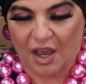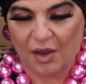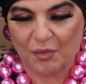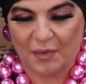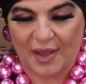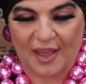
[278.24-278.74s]

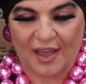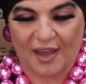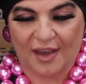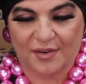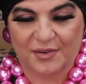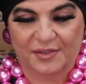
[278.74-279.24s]
Oh,
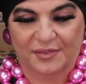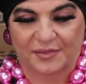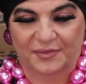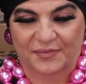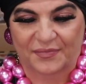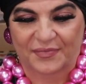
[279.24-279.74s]
wow.
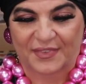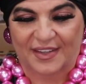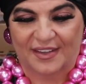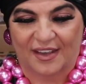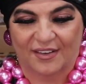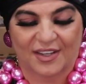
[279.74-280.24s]

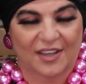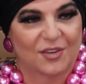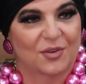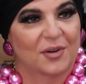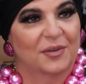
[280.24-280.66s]
Okay, cool.